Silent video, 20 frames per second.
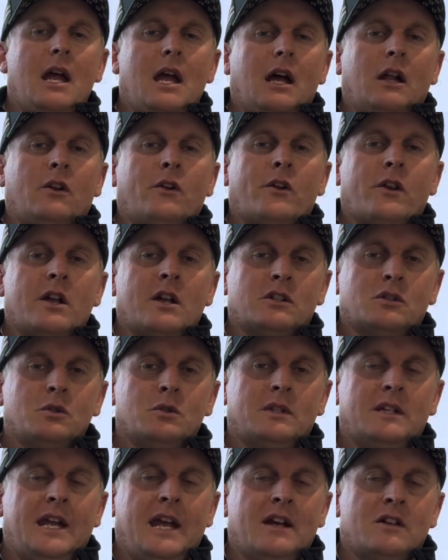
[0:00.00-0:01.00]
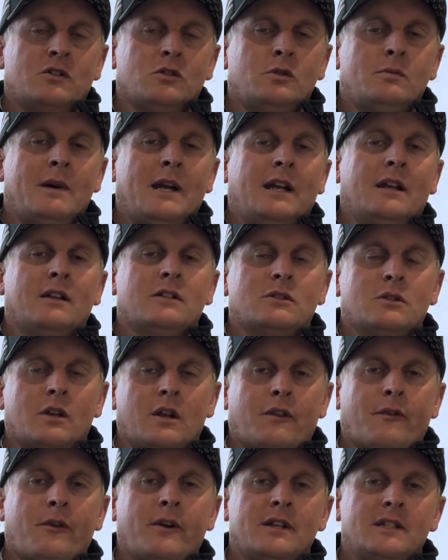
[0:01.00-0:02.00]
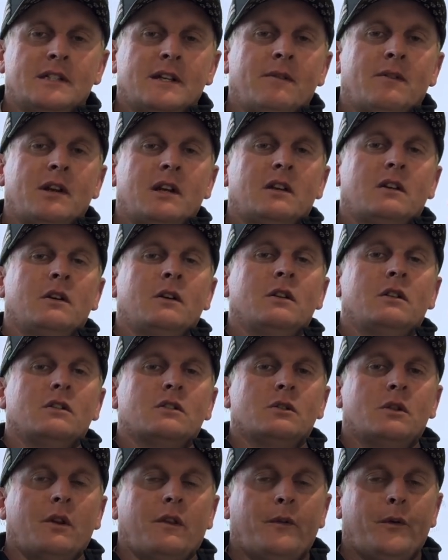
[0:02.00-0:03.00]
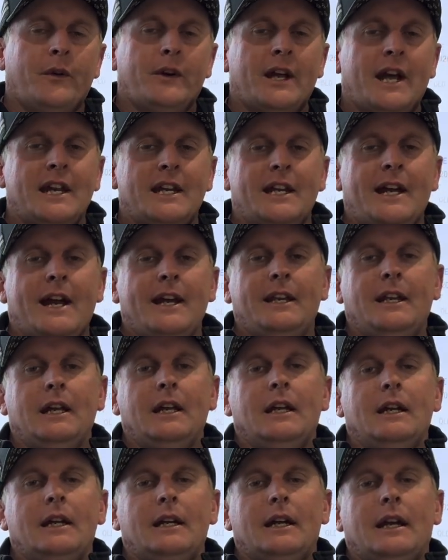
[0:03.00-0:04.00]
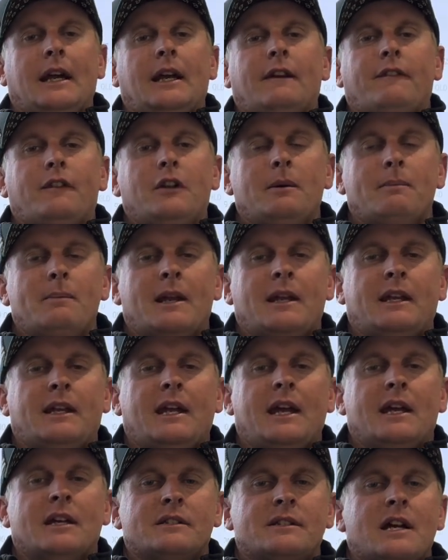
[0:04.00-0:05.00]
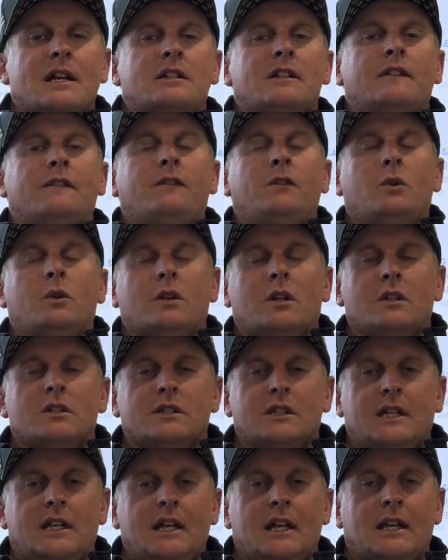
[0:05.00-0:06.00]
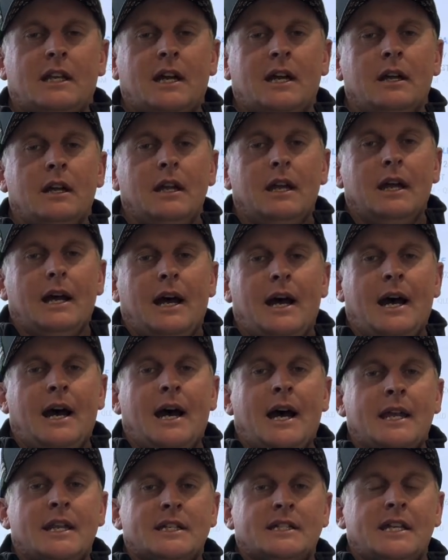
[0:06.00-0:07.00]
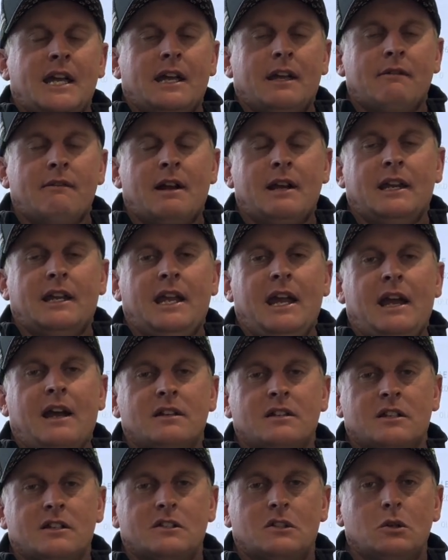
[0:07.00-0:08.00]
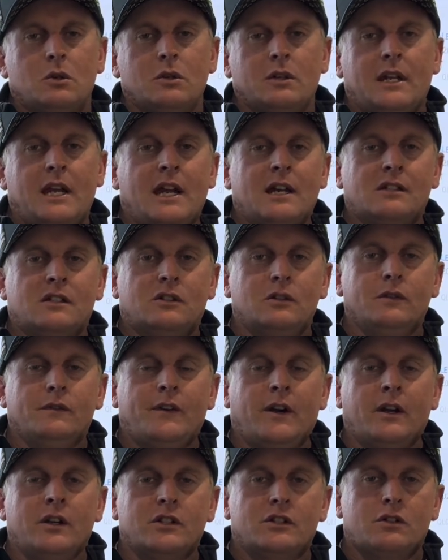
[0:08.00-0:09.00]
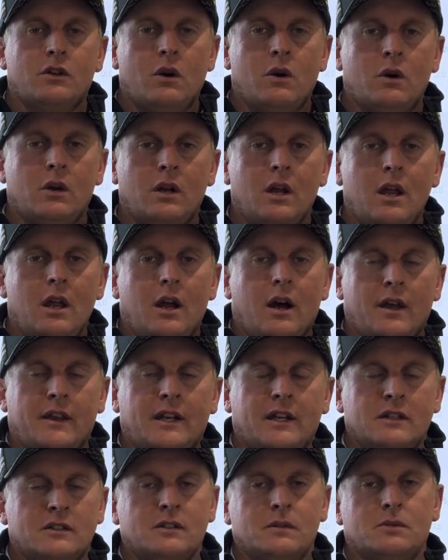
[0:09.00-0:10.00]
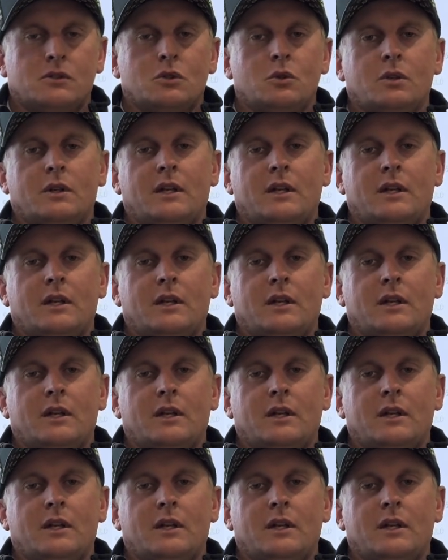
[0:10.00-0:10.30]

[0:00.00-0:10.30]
a lot of those good cows all making sort of 372 to sort of 388. And a few better cows nudging $4 a kilo. The second run of cows and store cows still very strong. I think there's some store